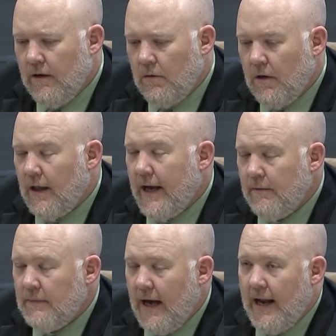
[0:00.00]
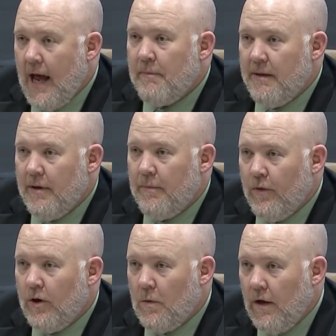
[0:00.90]
while I am not happy about
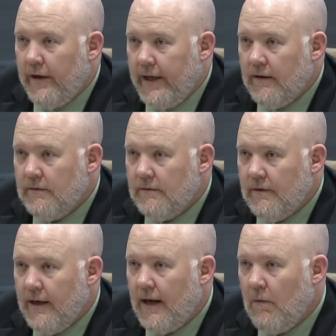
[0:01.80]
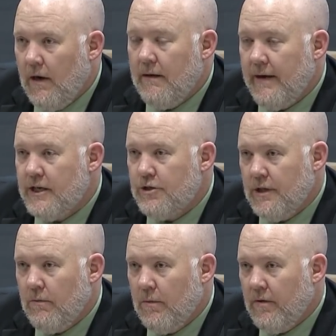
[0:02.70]
poor quality, and I want to make sure
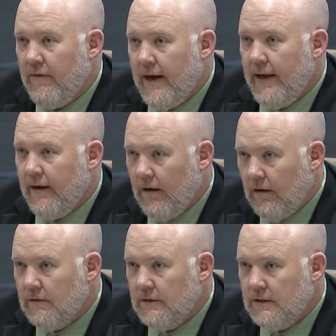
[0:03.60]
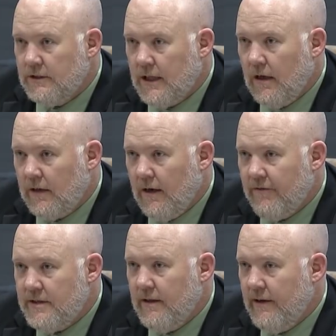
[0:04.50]
that we're providing our childcare
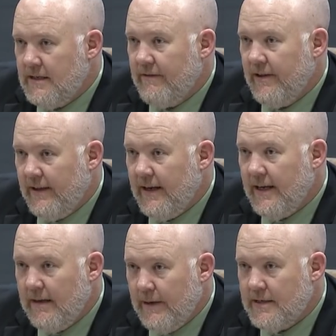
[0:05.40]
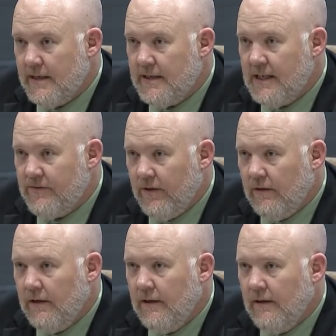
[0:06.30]
facilities everything they need to be
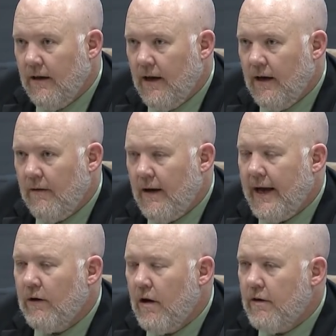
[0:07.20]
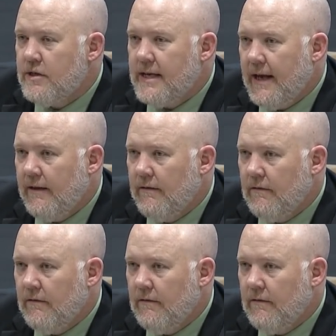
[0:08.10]
successful, I don't understand